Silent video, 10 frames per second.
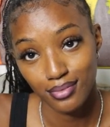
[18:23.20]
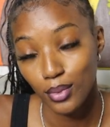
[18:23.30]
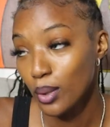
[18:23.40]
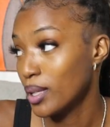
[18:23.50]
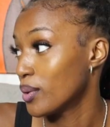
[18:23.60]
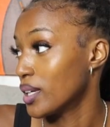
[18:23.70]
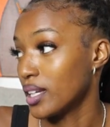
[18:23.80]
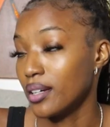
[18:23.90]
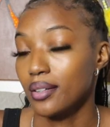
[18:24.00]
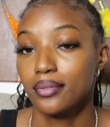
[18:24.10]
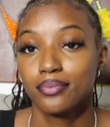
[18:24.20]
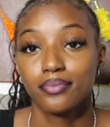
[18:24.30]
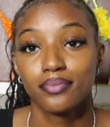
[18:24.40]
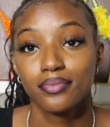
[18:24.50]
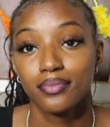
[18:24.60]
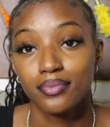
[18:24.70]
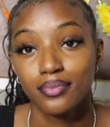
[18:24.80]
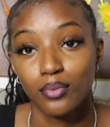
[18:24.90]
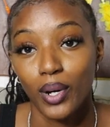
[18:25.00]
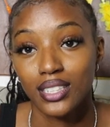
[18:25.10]
What are we doing here?
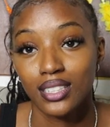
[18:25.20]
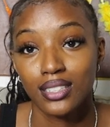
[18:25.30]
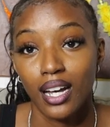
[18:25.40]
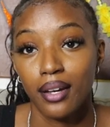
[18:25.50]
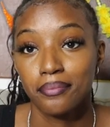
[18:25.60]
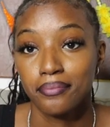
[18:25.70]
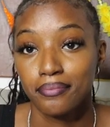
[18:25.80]
Wasting time?